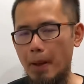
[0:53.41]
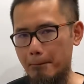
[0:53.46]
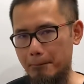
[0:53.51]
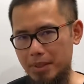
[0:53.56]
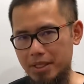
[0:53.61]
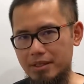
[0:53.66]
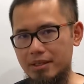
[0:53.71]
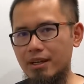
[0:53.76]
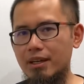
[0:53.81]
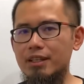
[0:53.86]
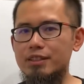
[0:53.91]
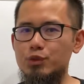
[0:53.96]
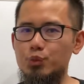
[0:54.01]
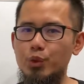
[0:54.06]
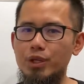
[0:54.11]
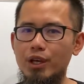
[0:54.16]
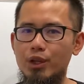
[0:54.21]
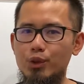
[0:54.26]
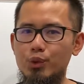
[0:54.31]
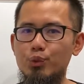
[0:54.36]
because we
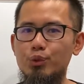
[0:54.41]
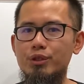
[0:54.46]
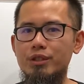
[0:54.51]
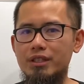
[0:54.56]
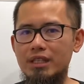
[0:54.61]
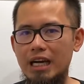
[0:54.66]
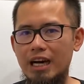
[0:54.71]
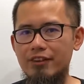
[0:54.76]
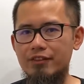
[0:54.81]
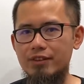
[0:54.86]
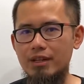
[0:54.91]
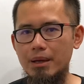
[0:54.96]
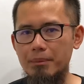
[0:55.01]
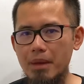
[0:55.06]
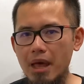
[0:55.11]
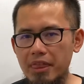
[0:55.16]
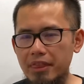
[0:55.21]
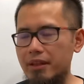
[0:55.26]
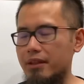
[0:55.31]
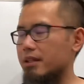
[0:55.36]
can do the cover
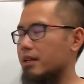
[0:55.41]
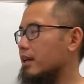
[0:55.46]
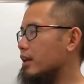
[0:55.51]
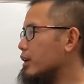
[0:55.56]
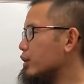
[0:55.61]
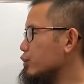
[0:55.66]
method